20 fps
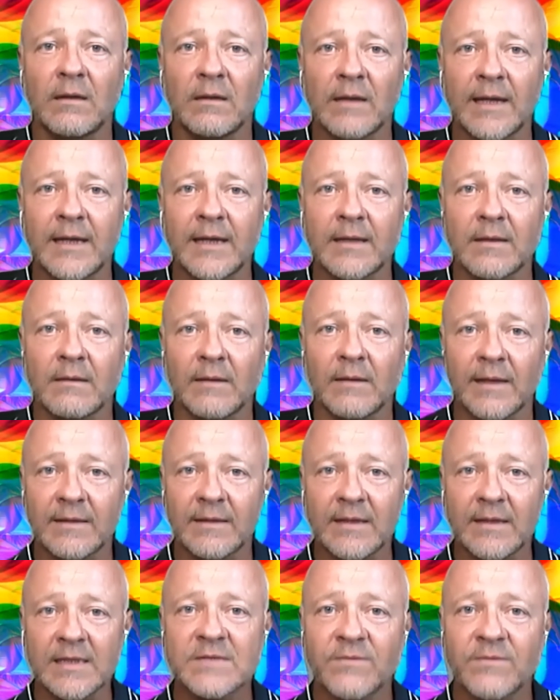like like
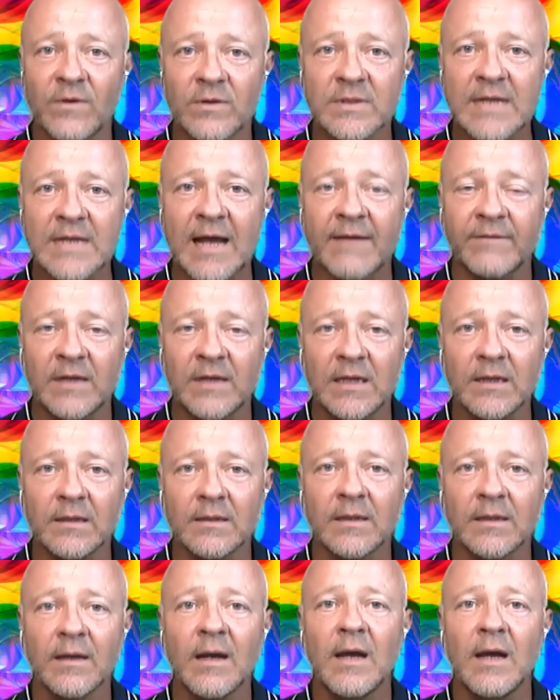these folks have
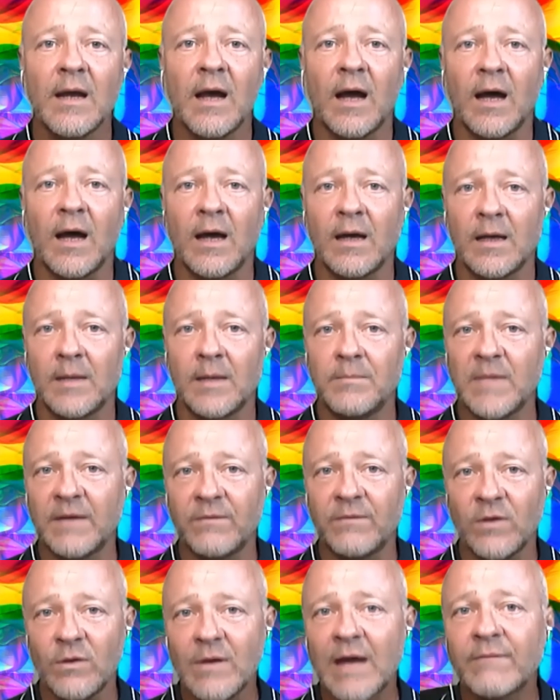here um, if you